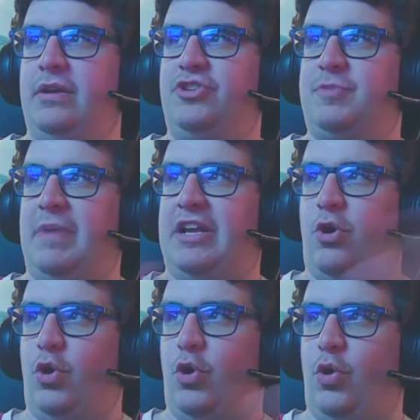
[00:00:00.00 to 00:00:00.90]
Just make a
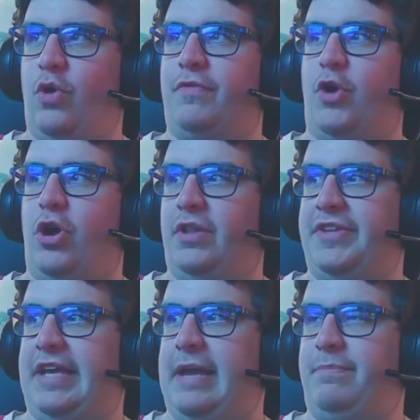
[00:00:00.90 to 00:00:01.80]
whole overhaul of
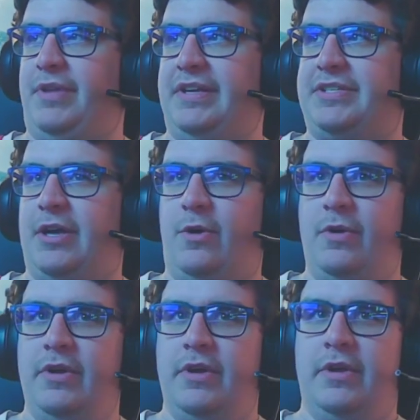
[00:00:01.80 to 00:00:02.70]
the gameplay.
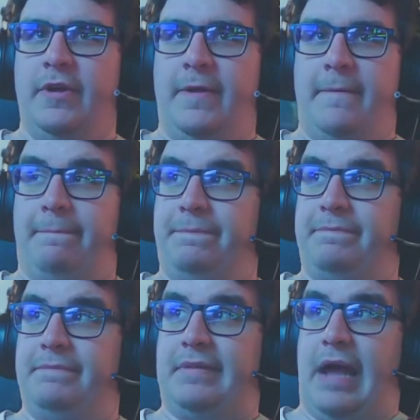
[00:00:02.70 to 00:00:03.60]
So
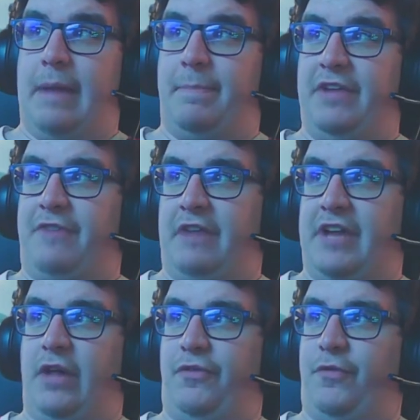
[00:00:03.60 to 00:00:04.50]
I paid
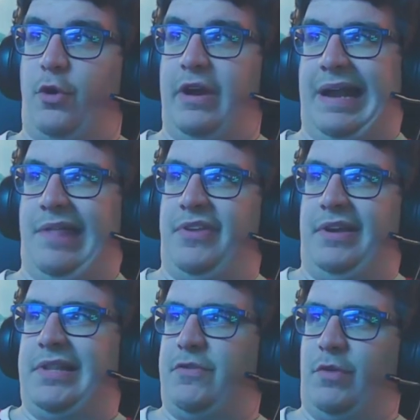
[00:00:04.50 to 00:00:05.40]
$5 for it, and I
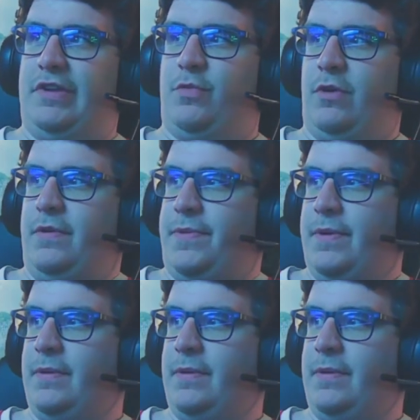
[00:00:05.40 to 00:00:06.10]
think that's what it's worth.